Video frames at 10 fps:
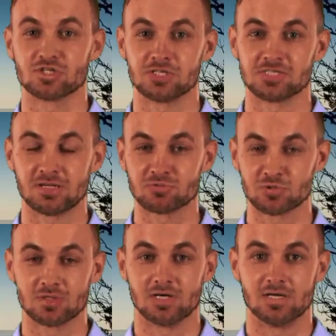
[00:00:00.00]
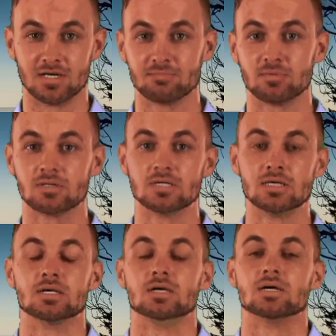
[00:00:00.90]
through the provision of
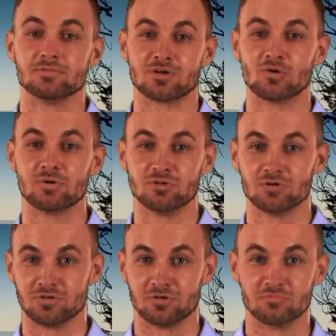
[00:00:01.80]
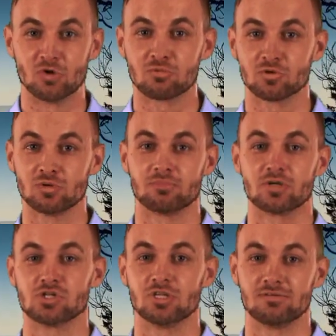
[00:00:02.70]
food, medicine, and
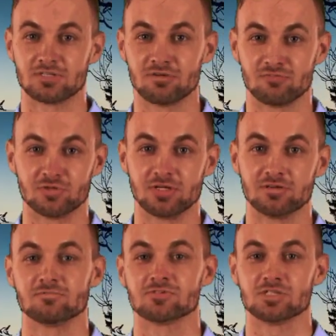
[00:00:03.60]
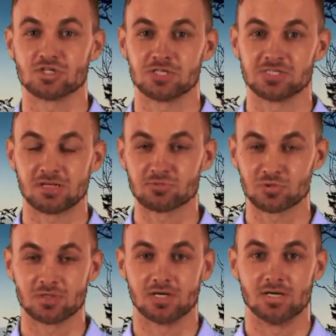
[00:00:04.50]
other resources.
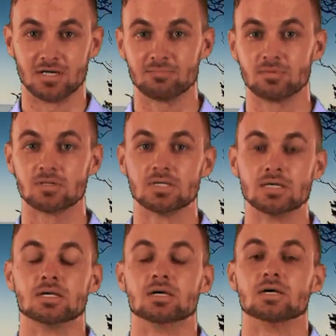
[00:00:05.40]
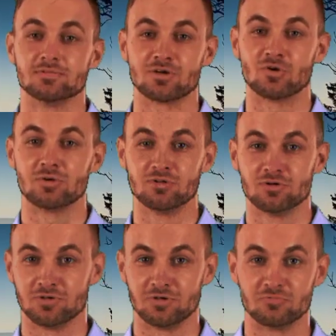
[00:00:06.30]
Communities play a critical role in
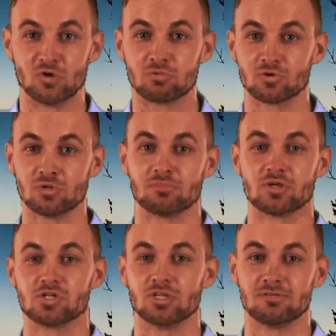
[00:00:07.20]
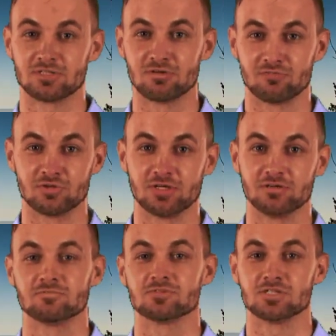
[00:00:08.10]
supporting biodiversity
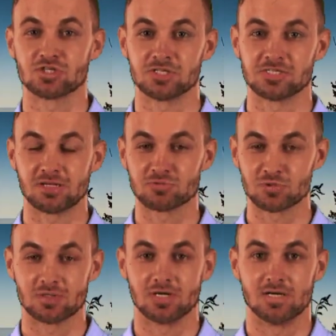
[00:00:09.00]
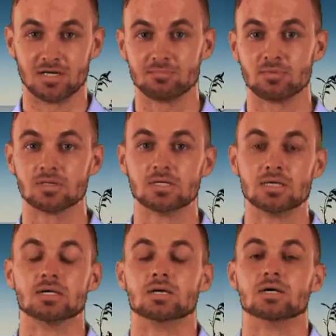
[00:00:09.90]
as they are the
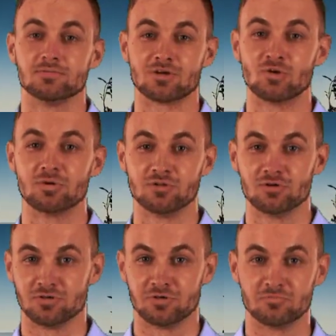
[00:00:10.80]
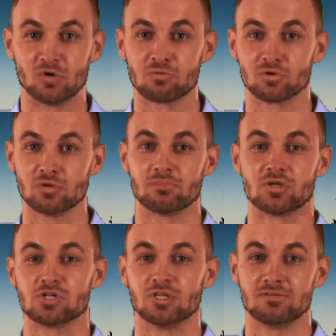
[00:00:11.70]
assemblage of species that
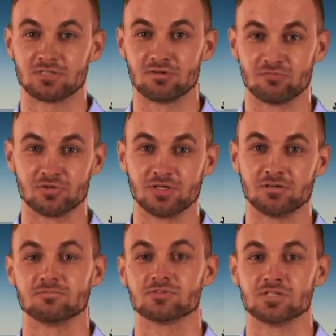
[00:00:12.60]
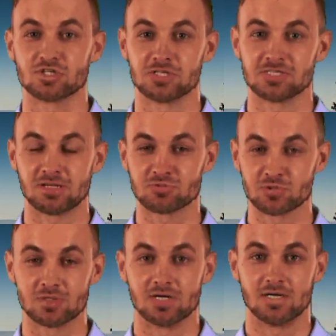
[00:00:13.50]
interact with one another with
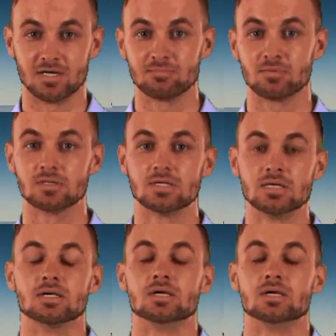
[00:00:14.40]
an ecosystem.